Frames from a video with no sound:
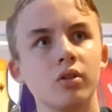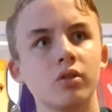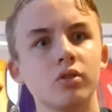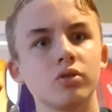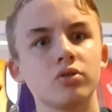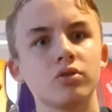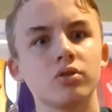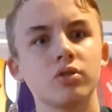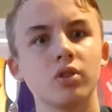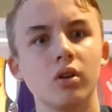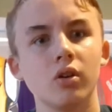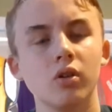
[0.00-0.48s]

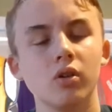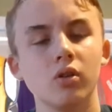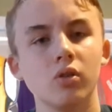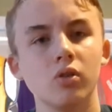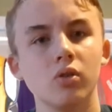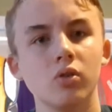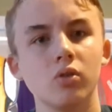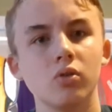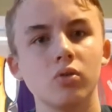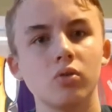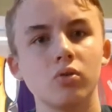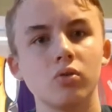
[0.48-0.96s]

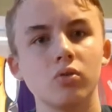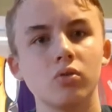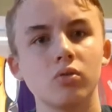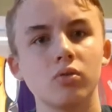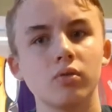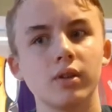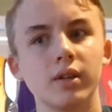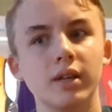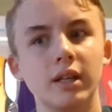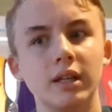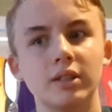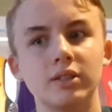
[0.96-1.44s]
So
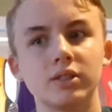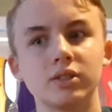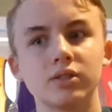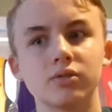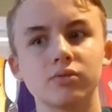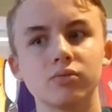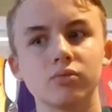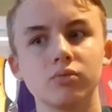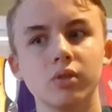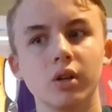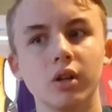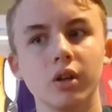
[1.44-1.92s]

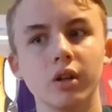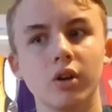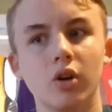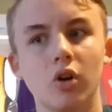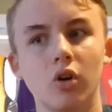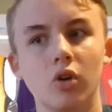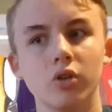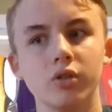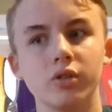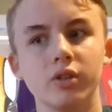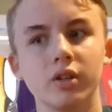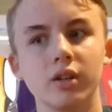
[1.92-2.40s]
it's really
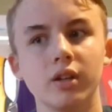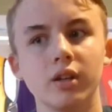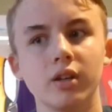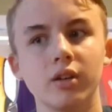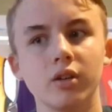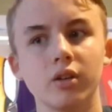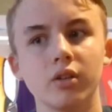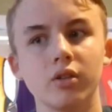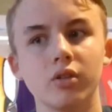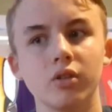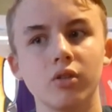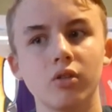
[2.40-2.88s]
hard to get
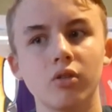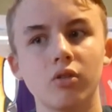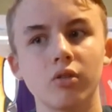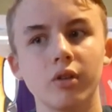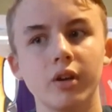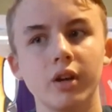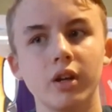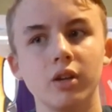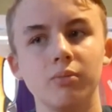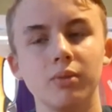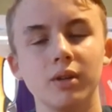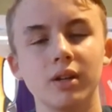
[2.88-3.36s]
a good
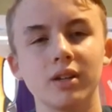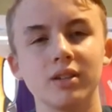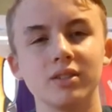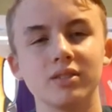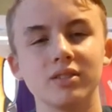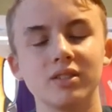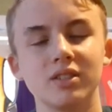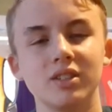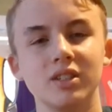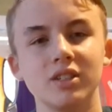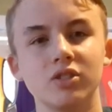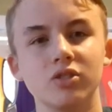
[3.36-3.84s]
grade because
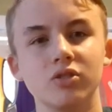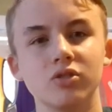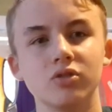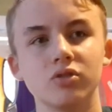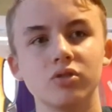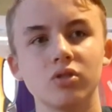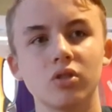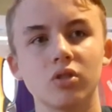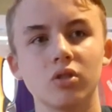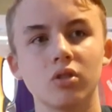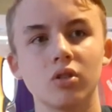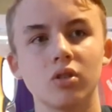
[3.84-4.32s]
the
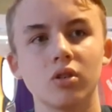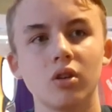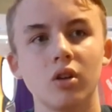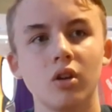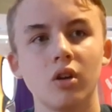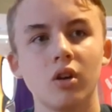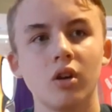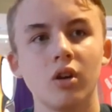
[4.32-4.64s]
teachers are